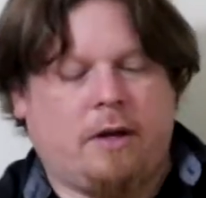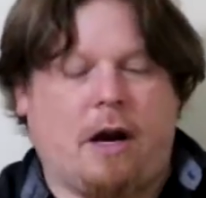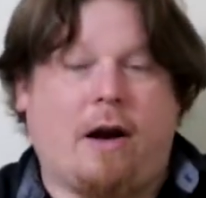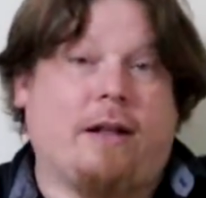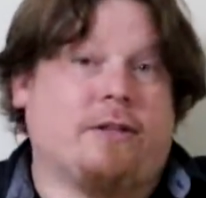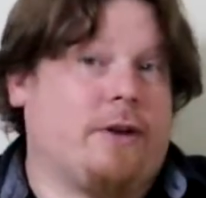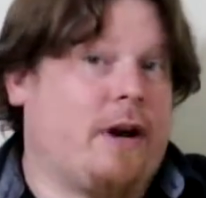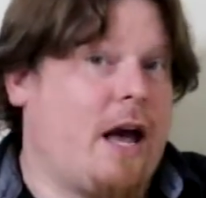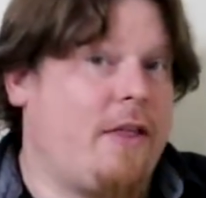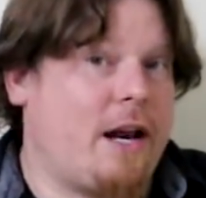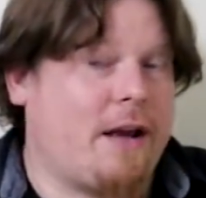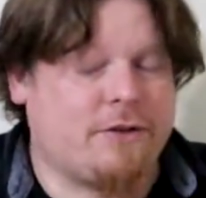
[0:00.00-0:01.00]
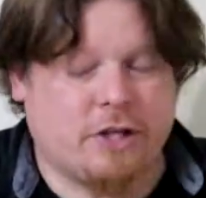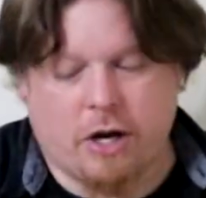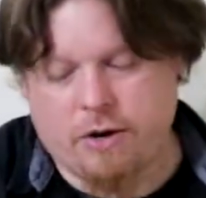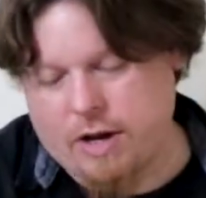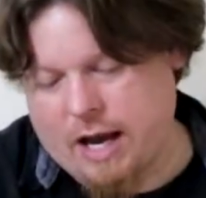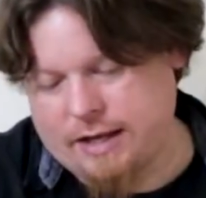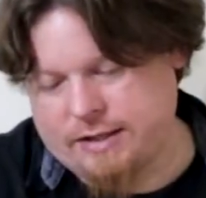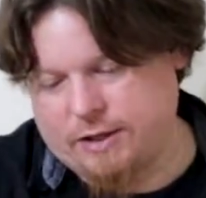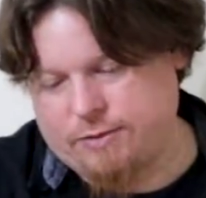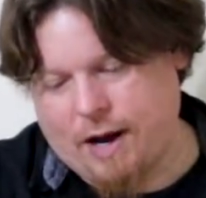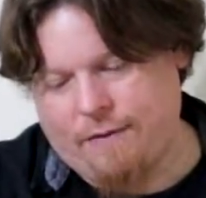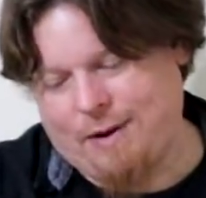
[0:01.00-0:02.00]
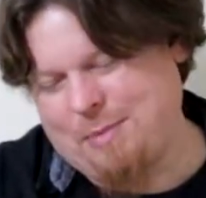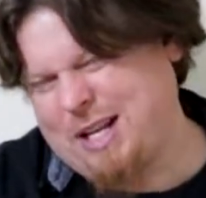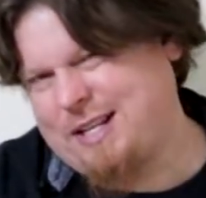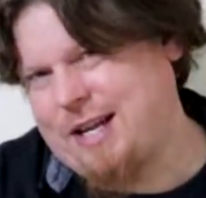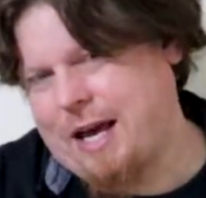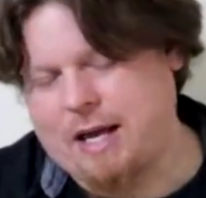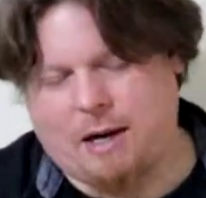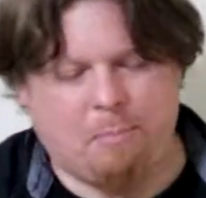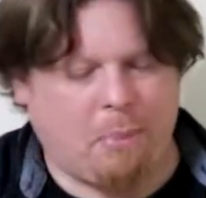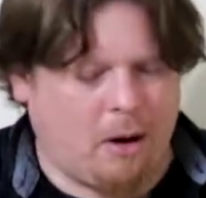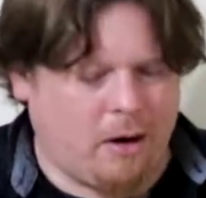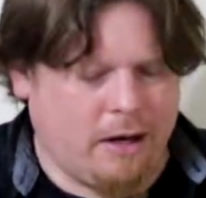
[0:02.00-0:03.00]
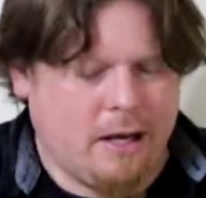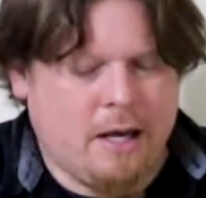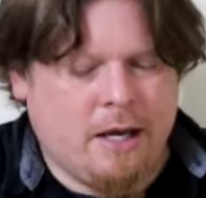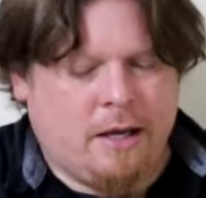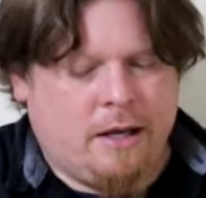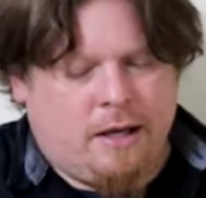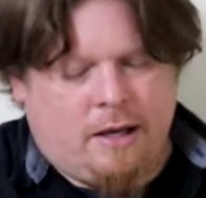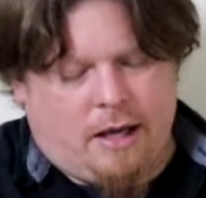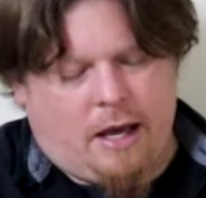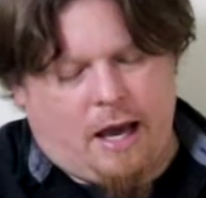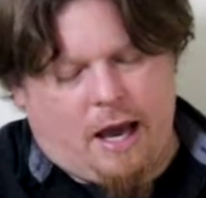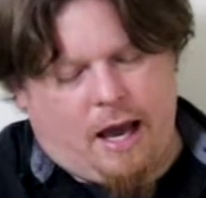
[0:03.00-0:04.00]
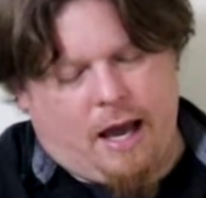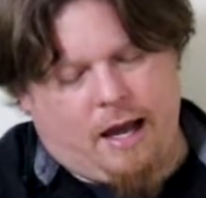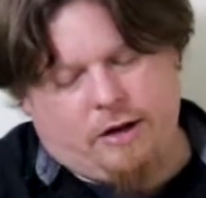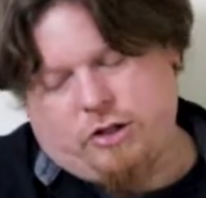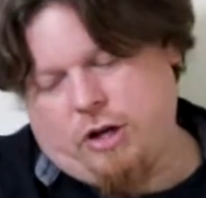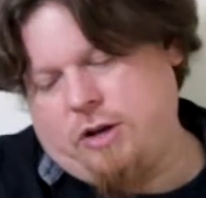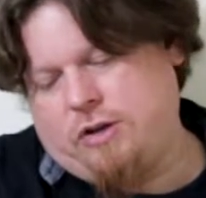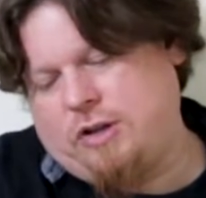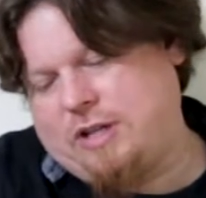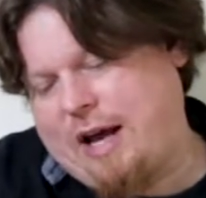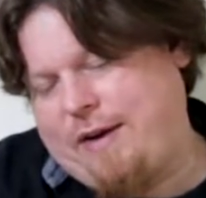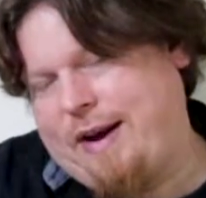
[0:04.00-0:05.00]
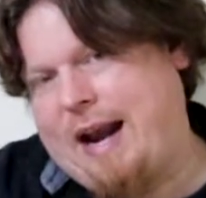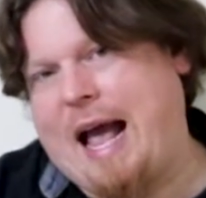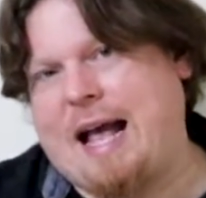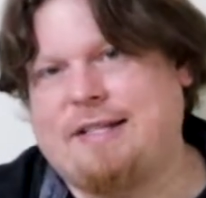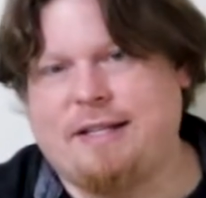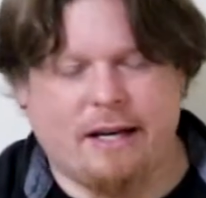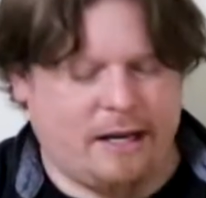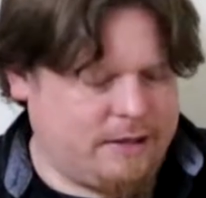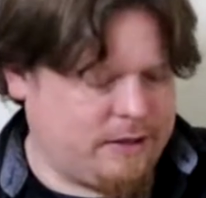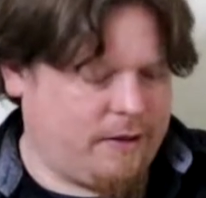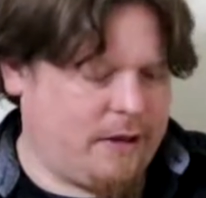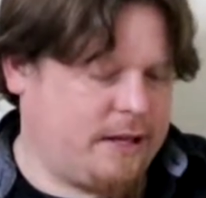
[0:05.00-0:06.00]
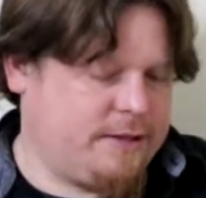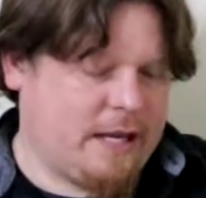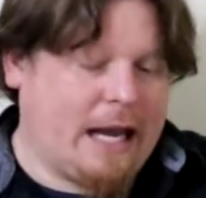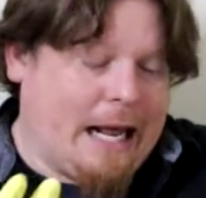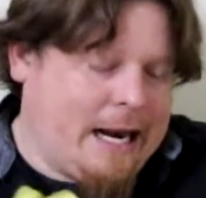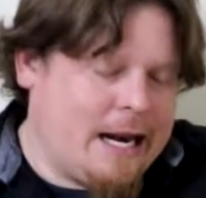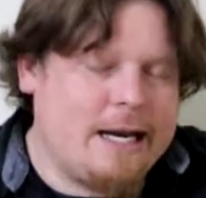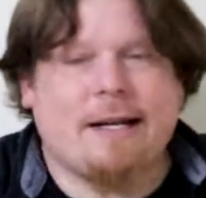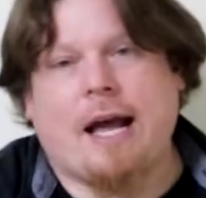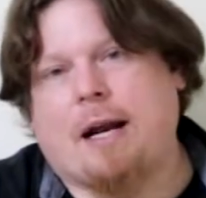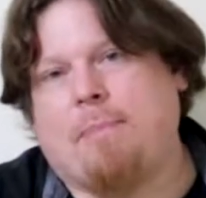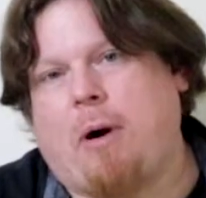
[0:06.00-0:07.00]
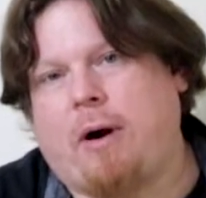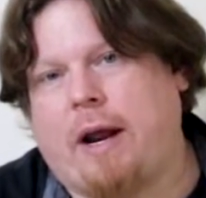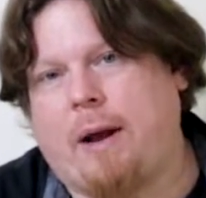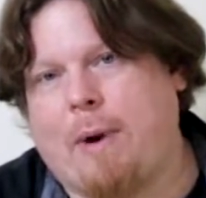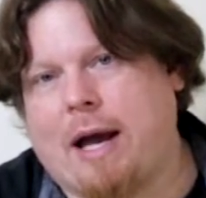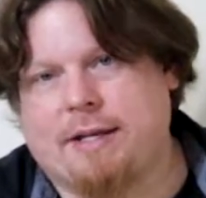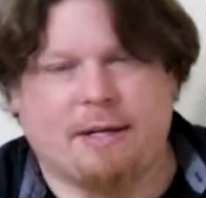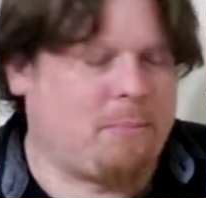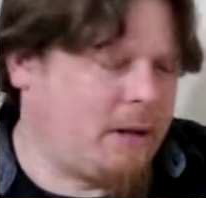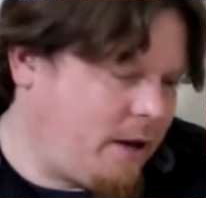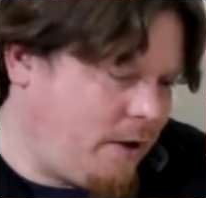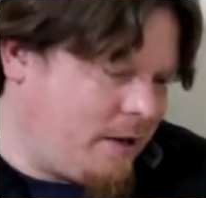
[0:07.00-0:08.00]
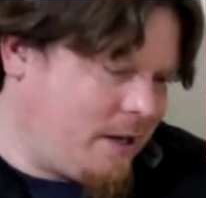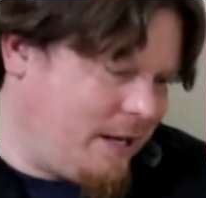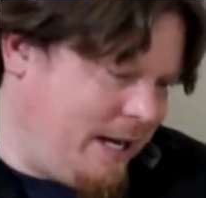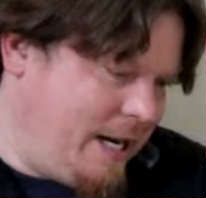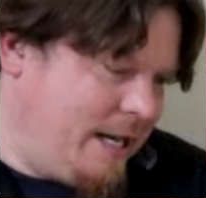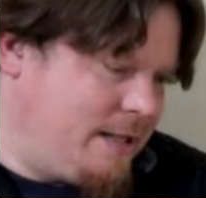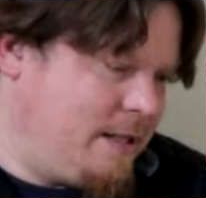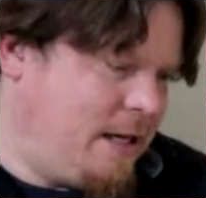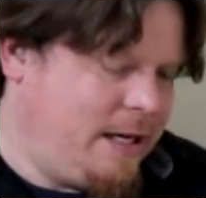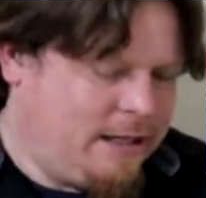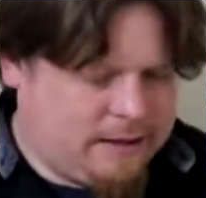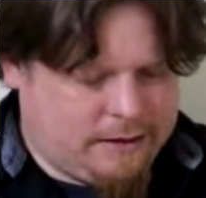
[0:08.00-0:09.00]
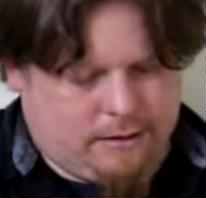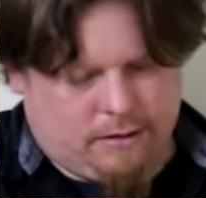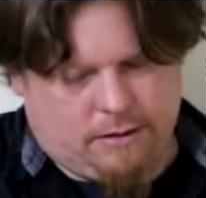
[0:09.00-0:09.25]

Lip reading: Alright, so now that I've shown you guys this rifle, I'm going to take it apart and show you just how nasty it is on the inside. I need to take it apart anyway because I plan on cleaning it tonight.